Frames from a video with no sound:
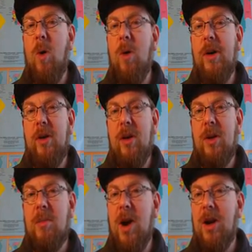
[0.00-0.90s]
oil on
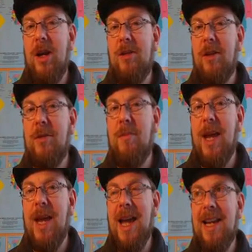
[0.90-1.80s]
the market doesn't
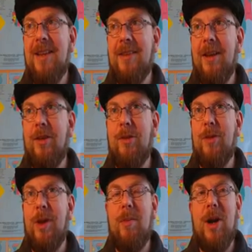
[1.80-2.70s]
make any sense
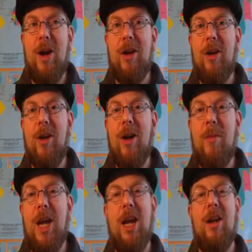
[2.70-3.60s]
for the American
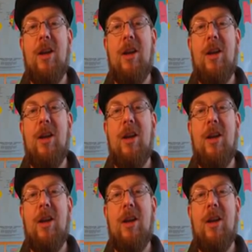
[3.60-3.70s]
economy.